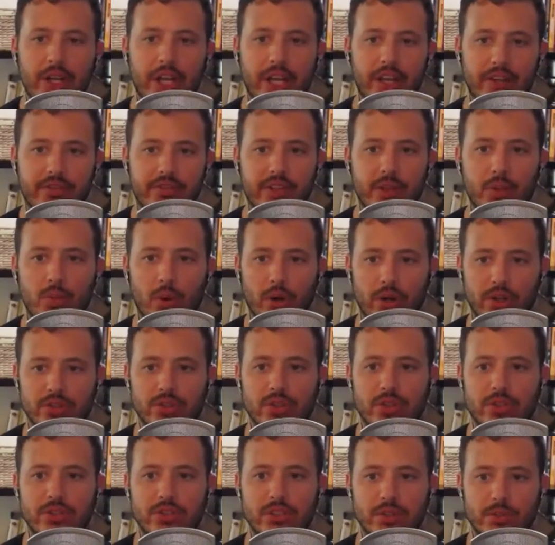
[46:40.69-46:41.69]
if he works
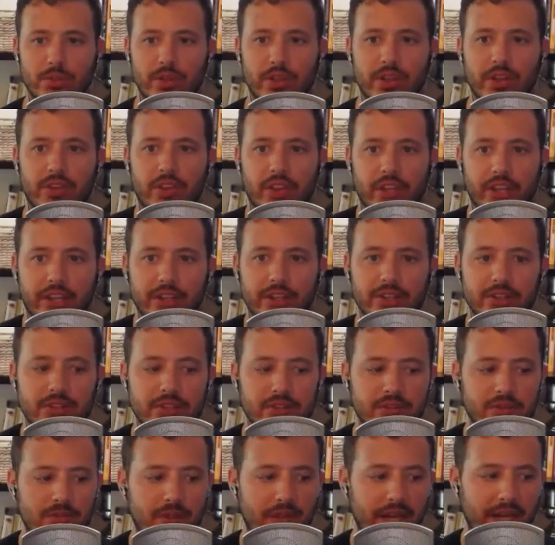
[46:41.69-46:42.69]
on some of the
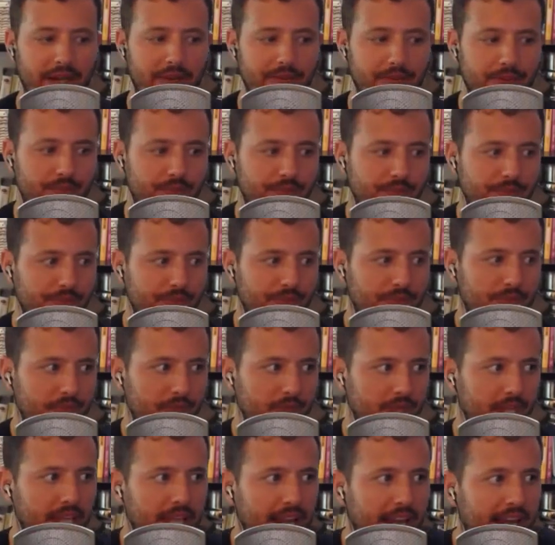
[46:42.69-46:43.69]
things that
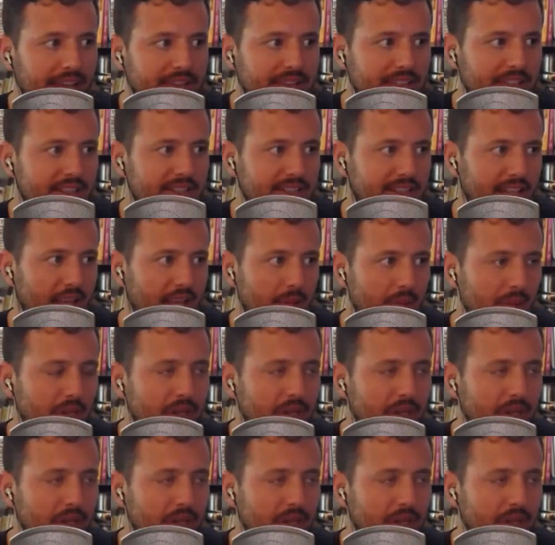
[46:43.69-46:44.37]
he has in his game.